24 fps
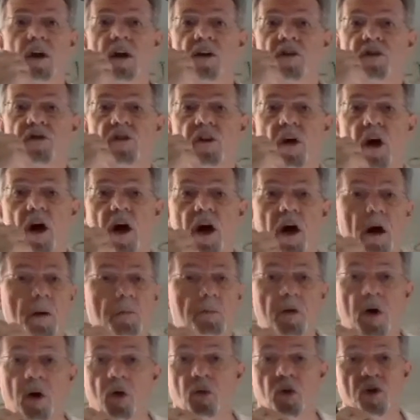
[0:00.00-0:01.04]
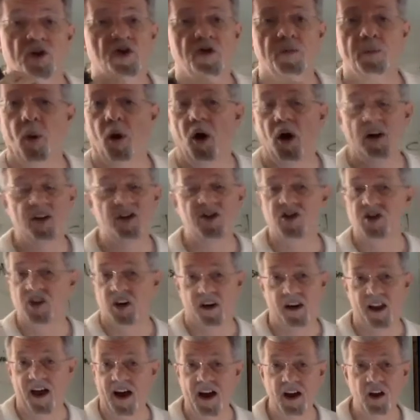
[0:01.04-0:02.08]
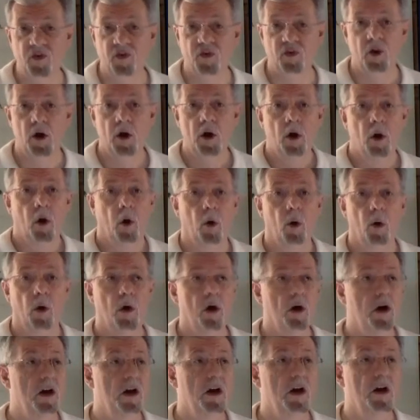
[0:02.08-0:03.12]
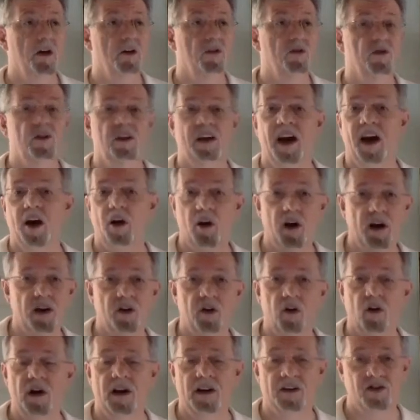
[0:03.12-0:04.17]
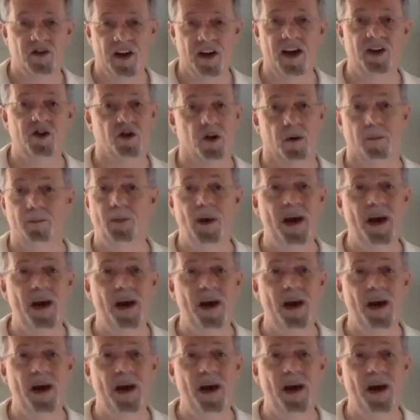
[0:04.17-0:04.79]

his uh, response to life or his character, etc.